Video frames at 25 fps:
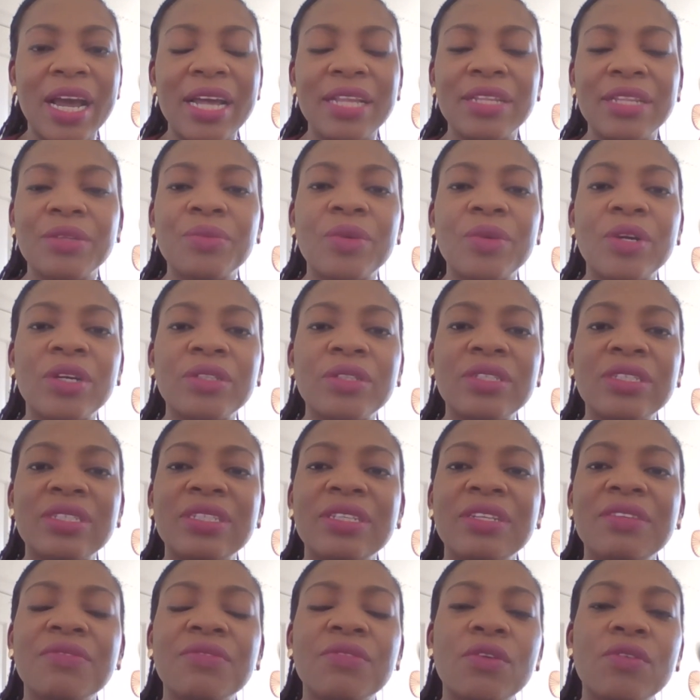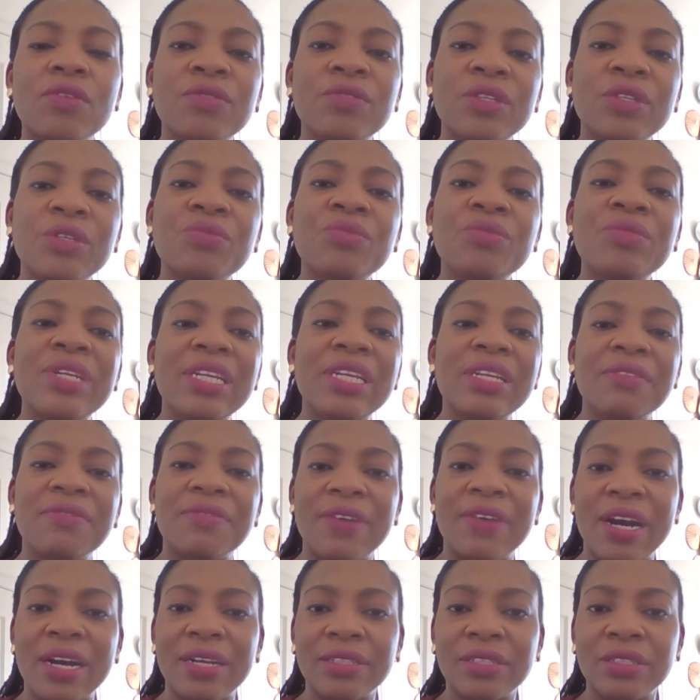And the world is evolving really
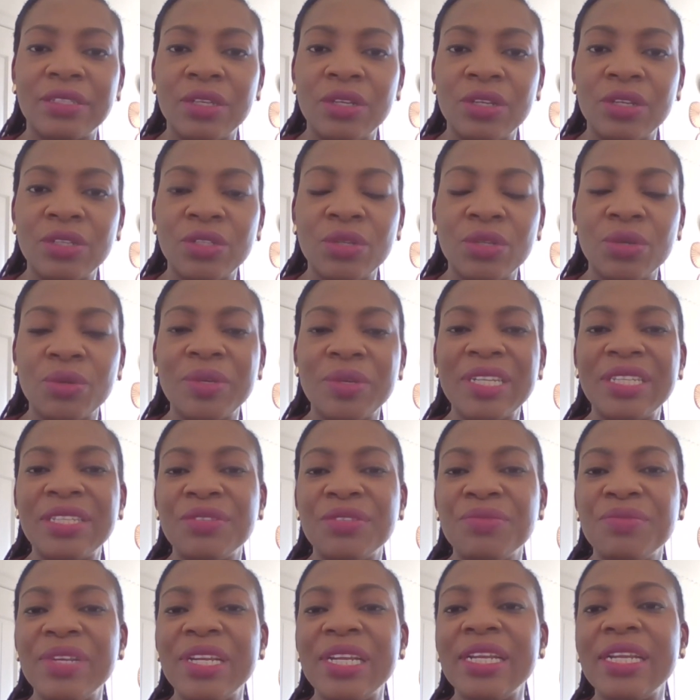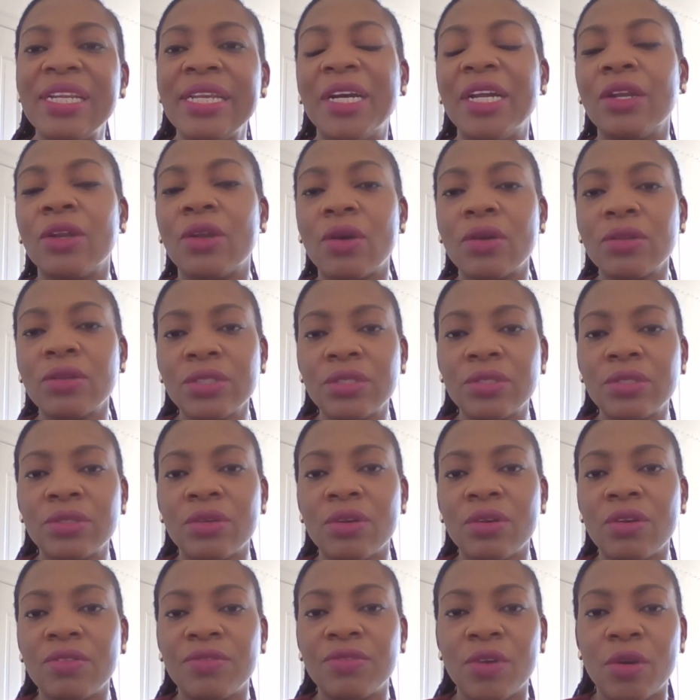fast. So it's really a
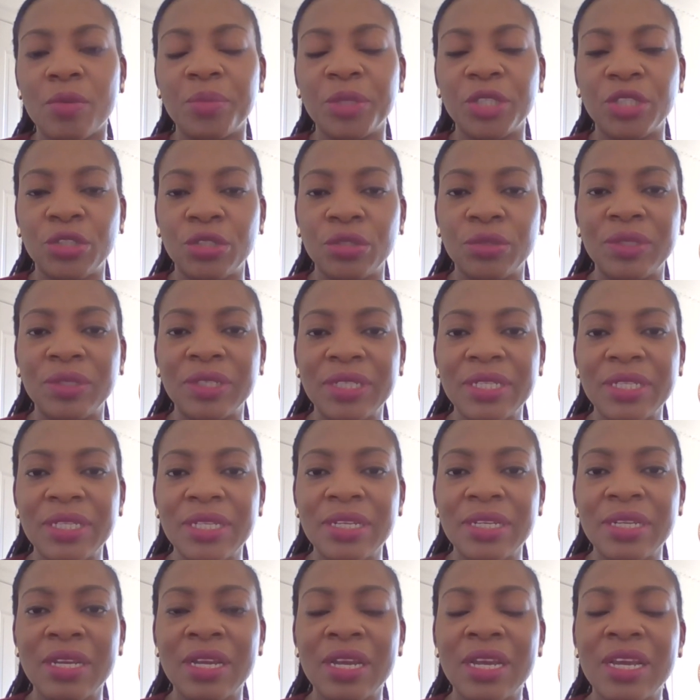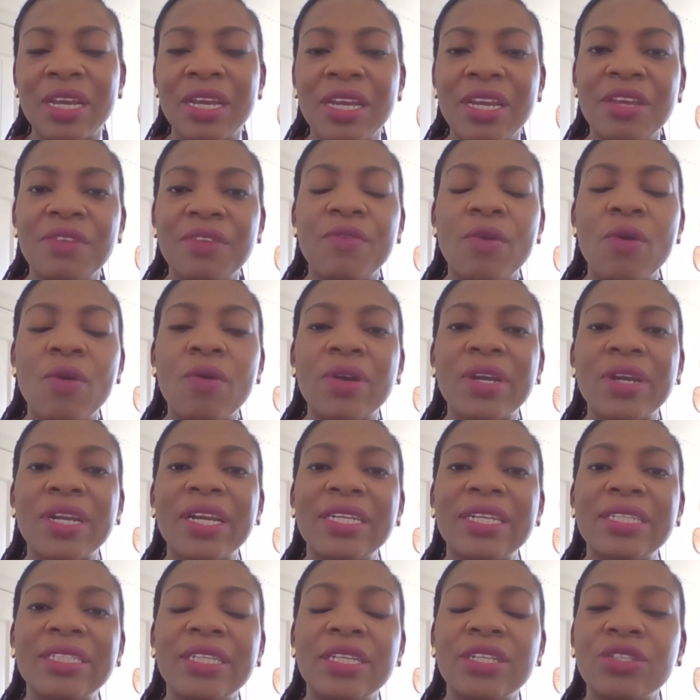loss of opportunity if
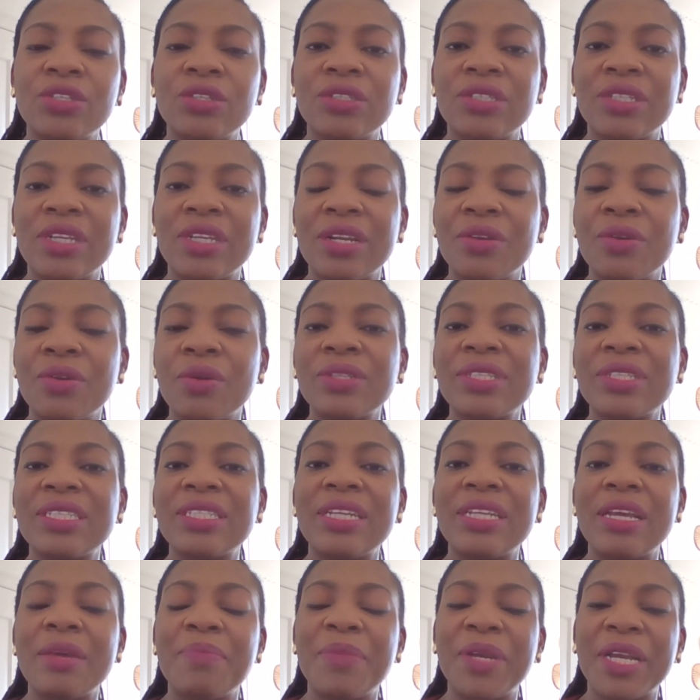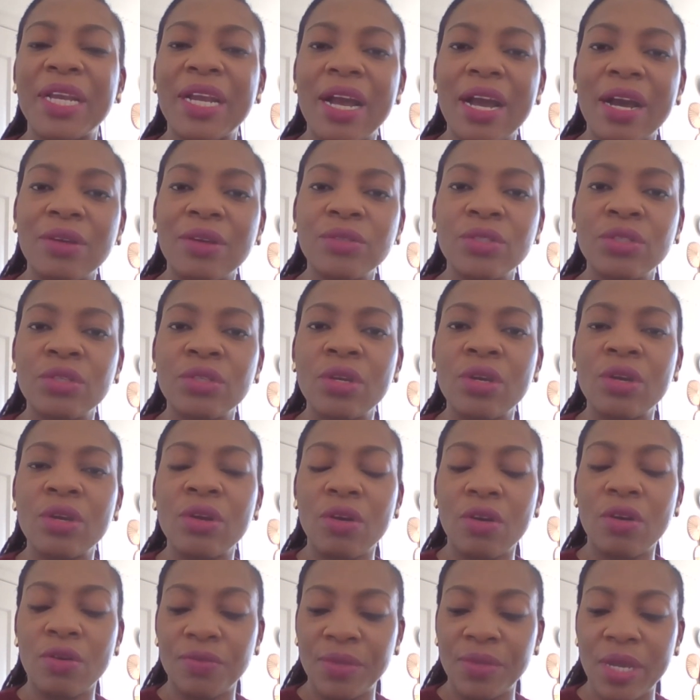organizations are not stepping out
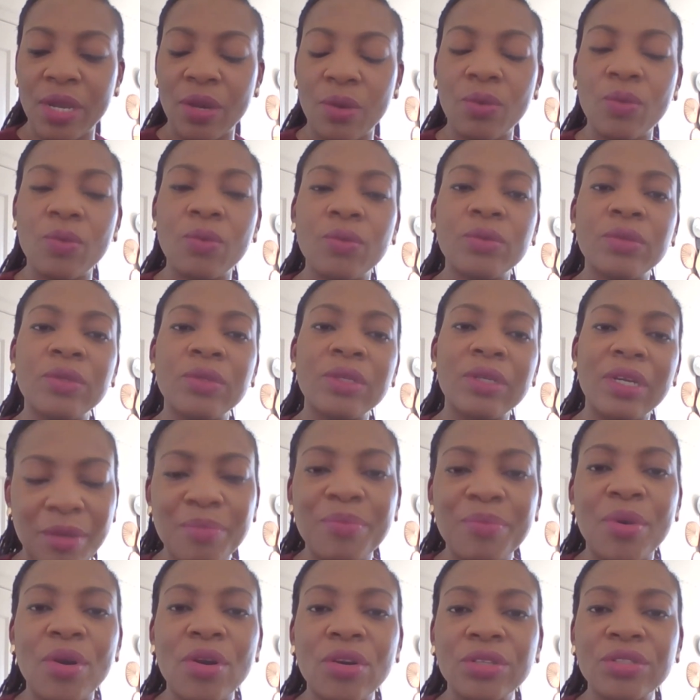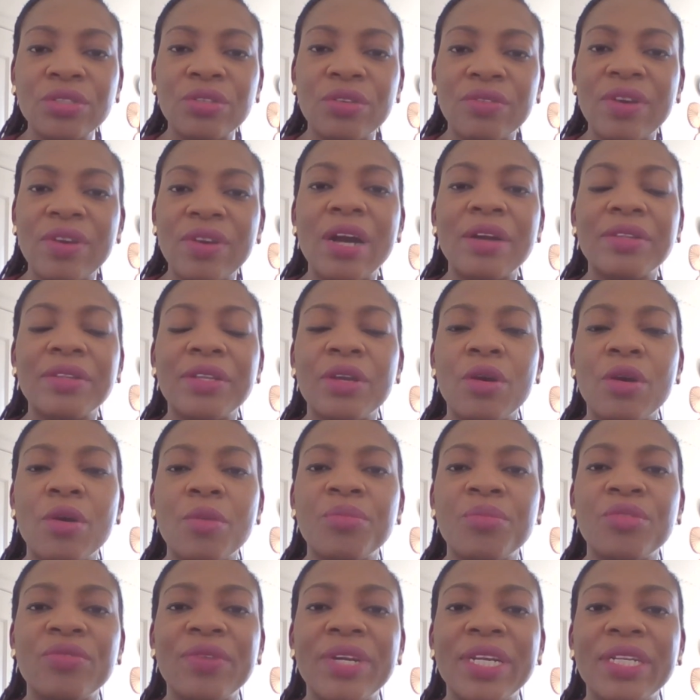of their own box of how they
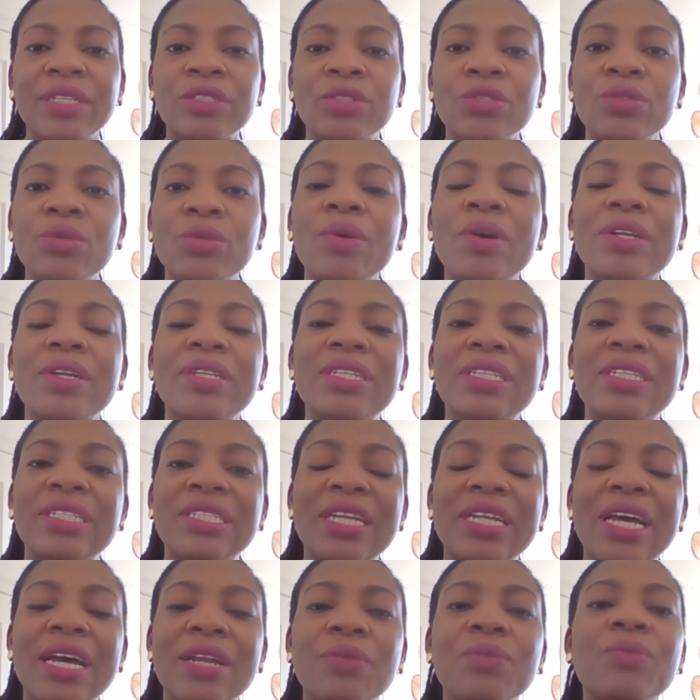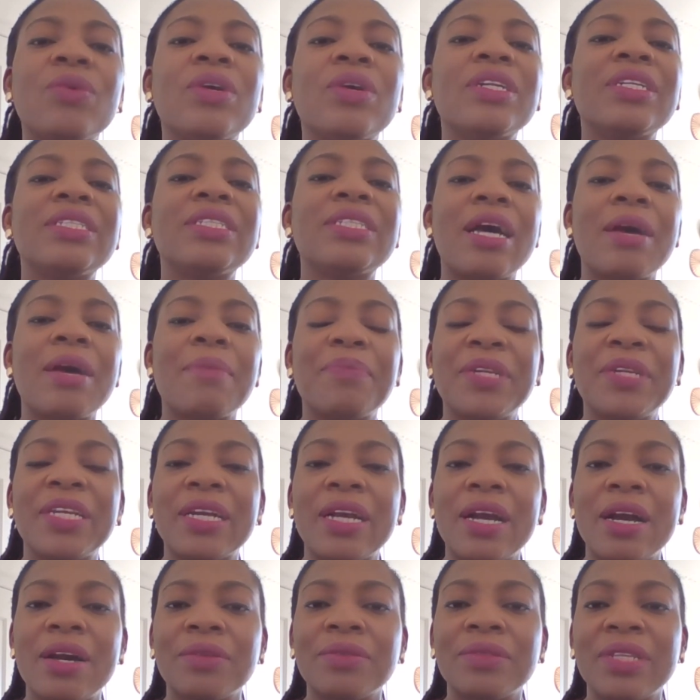operate to understand what is
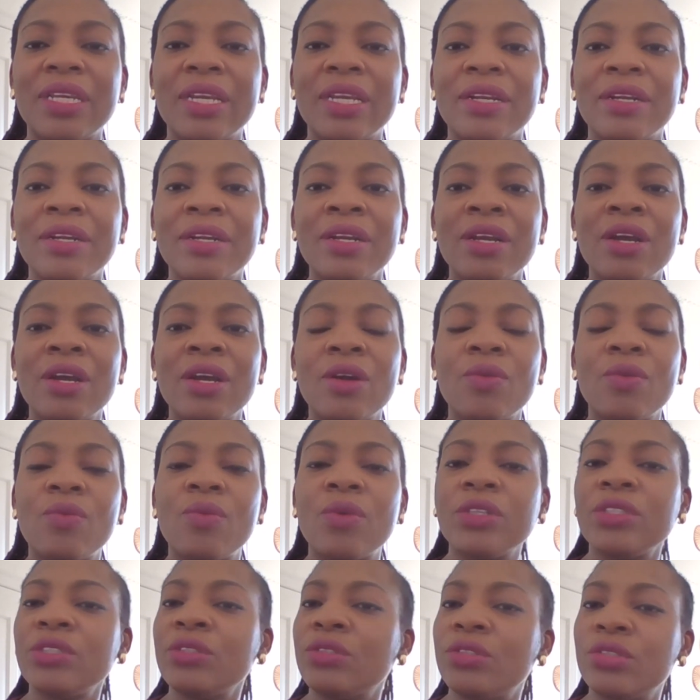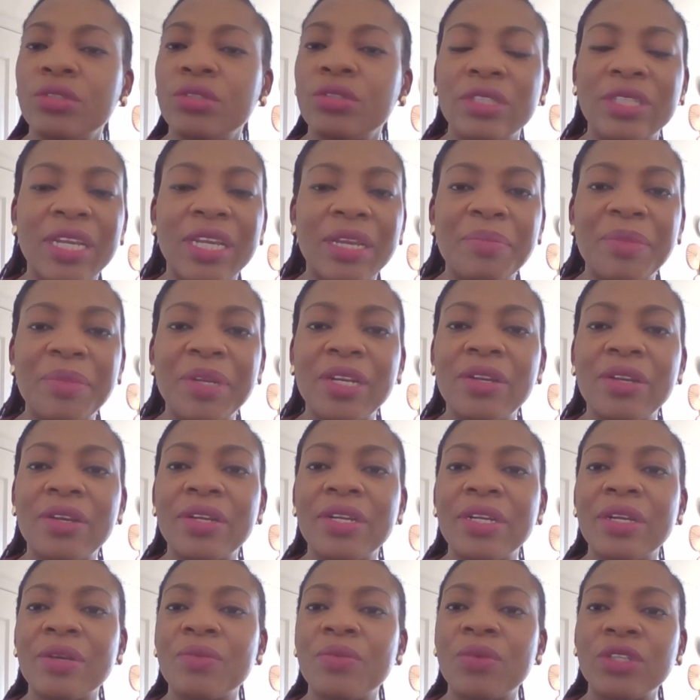happening out there. What should they be
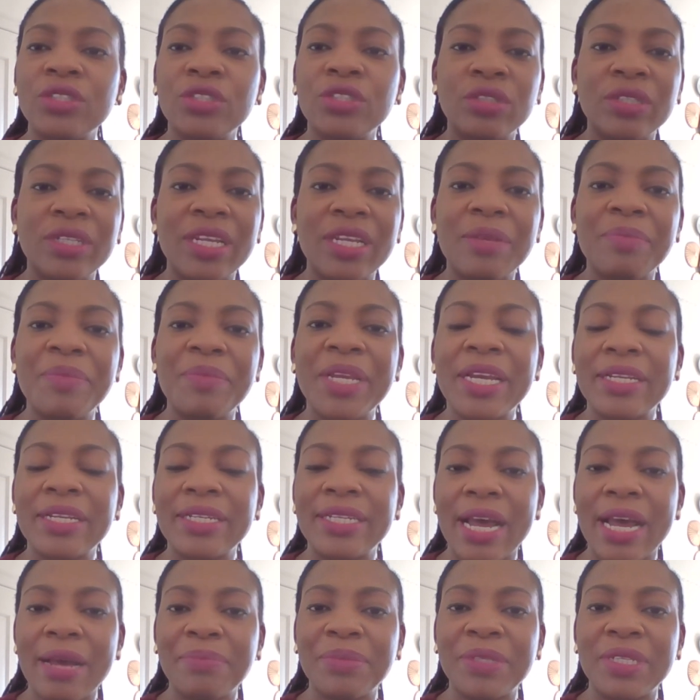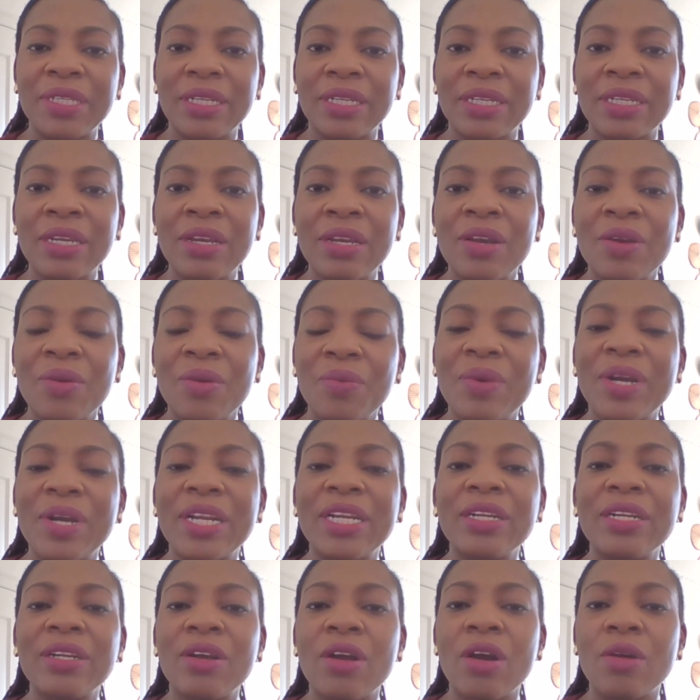learning? What should they be adapting
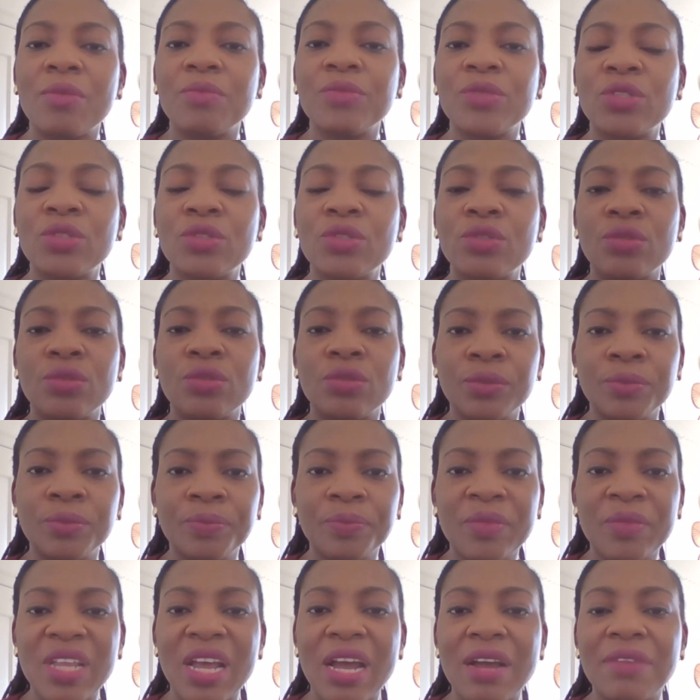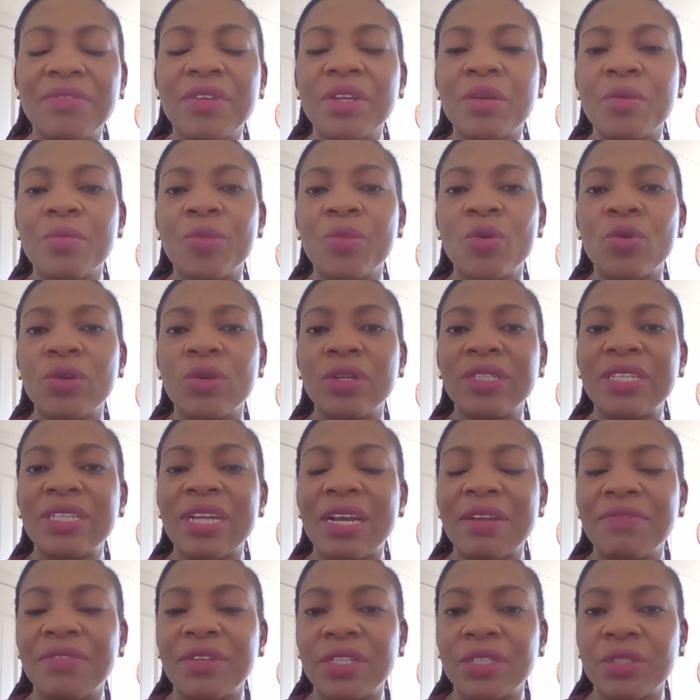when it comes to having a more
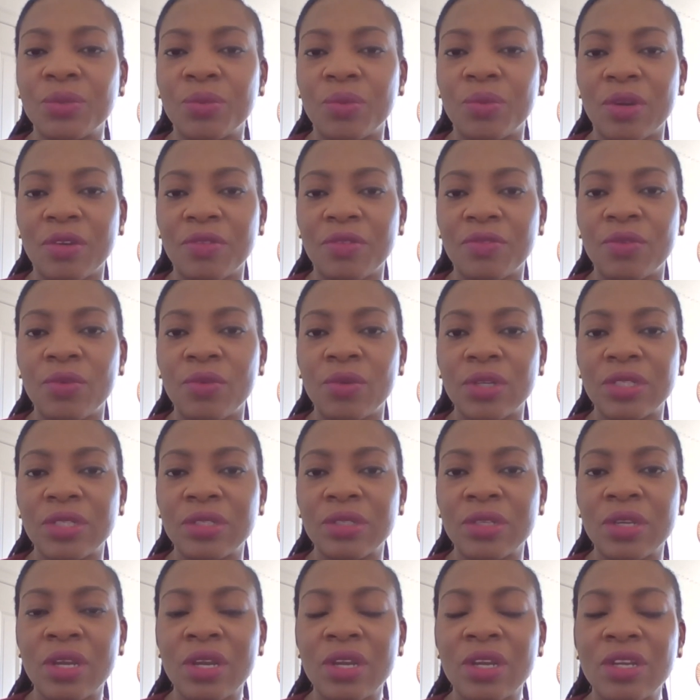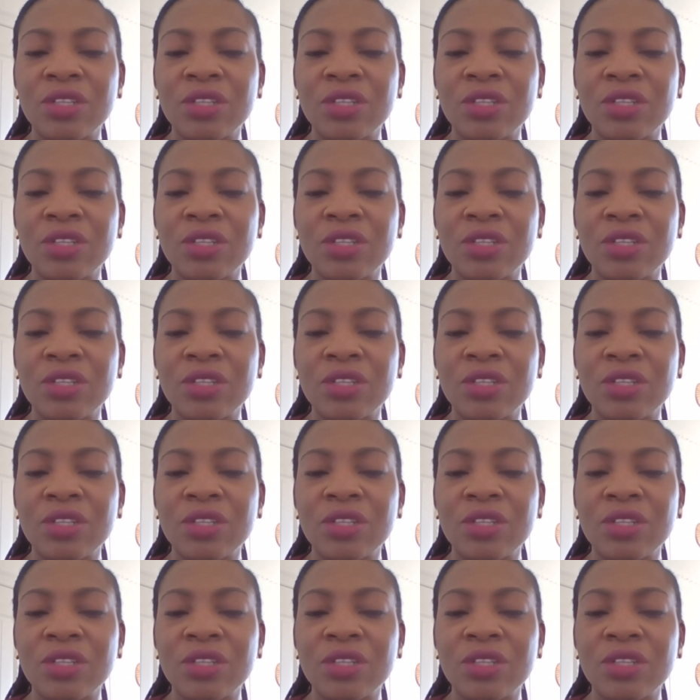diverse workforce?